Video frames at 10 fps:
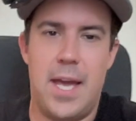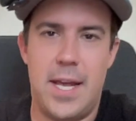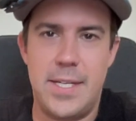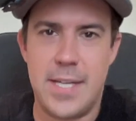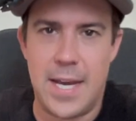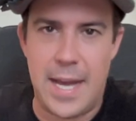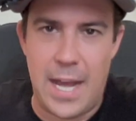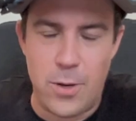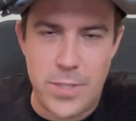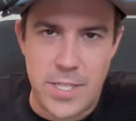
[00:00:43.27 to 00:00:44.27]
and
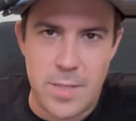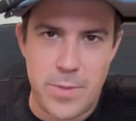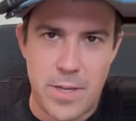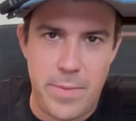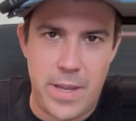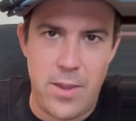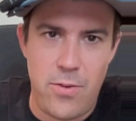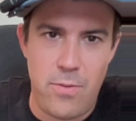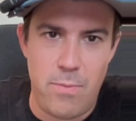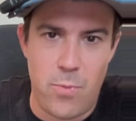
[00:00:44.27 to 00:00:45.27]
how systems can make
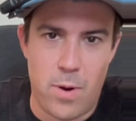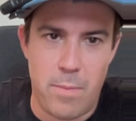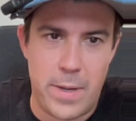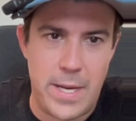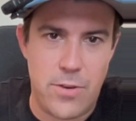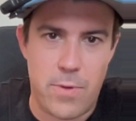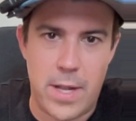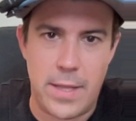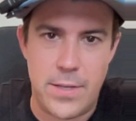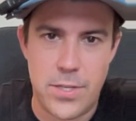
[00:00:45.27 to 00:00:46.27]
you more money
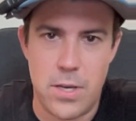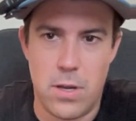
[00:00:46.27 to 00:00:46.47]
directly.